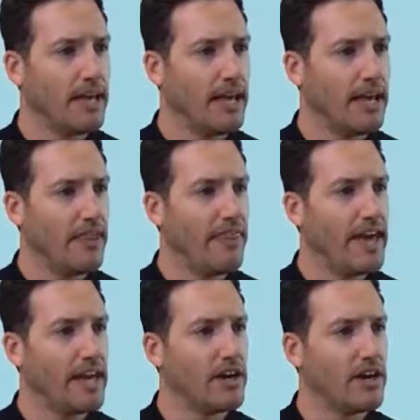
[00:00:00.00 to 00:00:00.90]
And
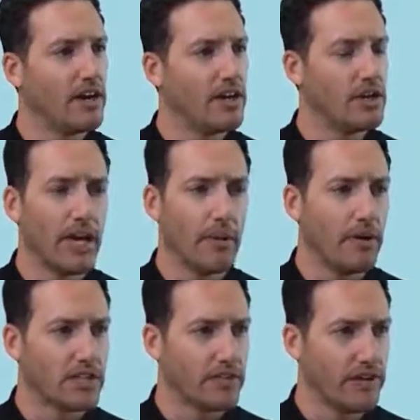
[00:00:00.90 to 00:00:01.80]
then you get a
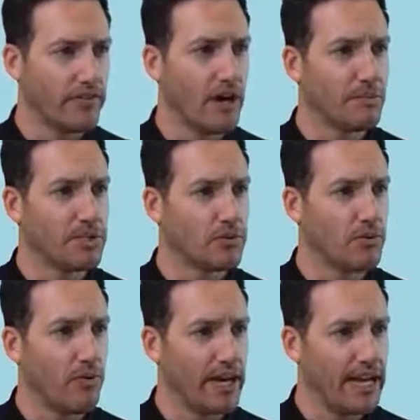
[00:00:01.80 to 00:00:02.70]
bunch of different options,
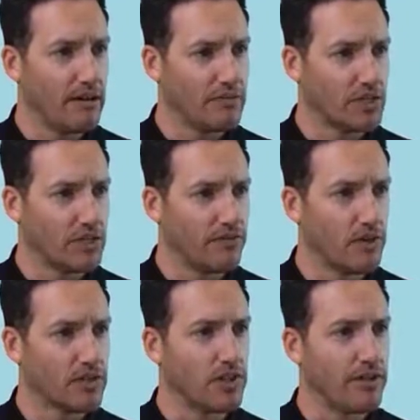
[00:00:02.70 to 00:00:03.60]
but right now I'm just going to
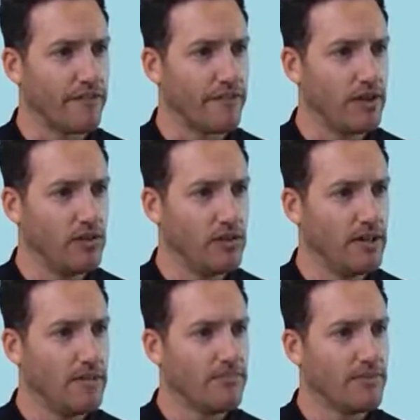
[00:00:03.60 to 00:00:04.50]
focus on the fill,
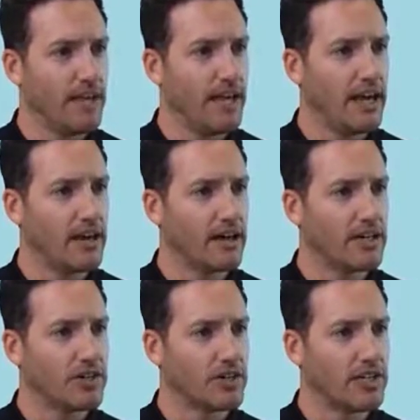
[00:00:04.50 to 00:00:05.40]
and I'm going
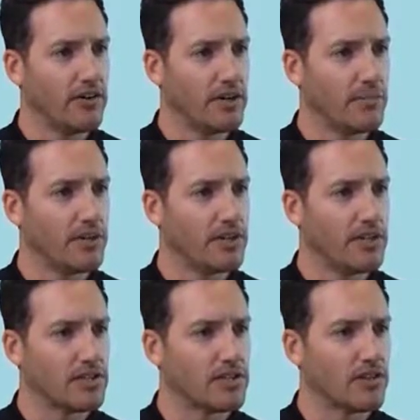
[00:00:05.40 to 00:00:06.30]
to just tell it to put
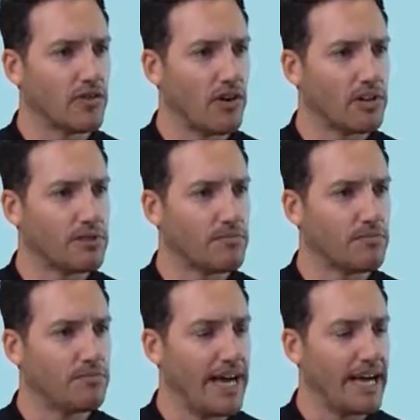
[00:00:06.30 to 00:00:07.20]
this cross
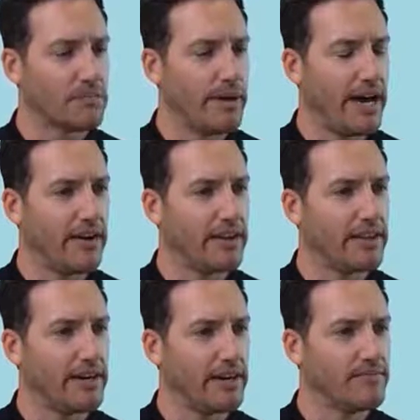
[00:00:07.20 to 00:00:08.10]
hatch pattern
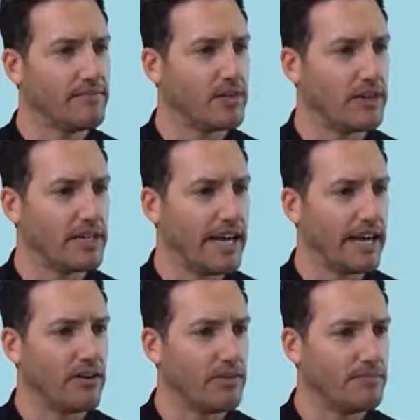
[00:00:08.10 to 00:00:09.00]
in there, or
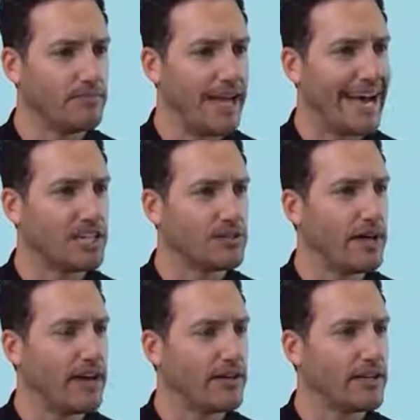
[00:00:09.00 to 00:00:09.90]
diagonal hatch
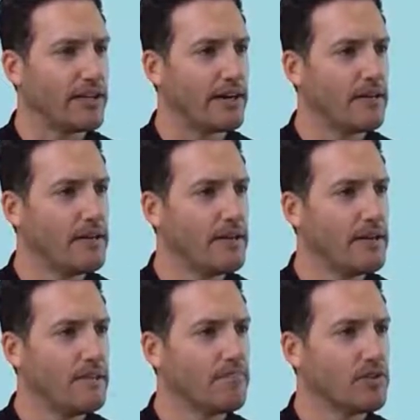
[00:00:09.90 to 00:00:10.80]
pattern in there.
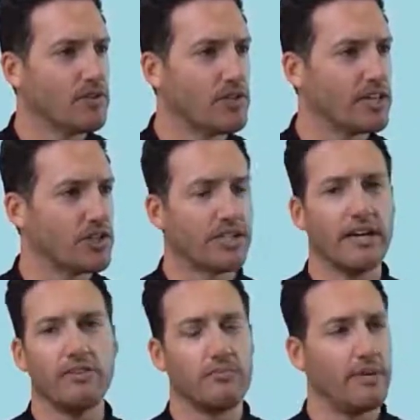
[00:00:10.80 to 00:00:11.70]
So that just
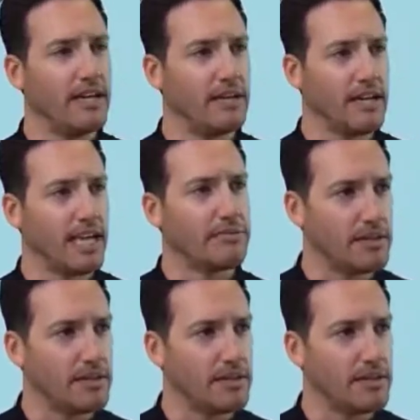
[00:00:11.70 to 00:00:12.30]
tells me, and it keeps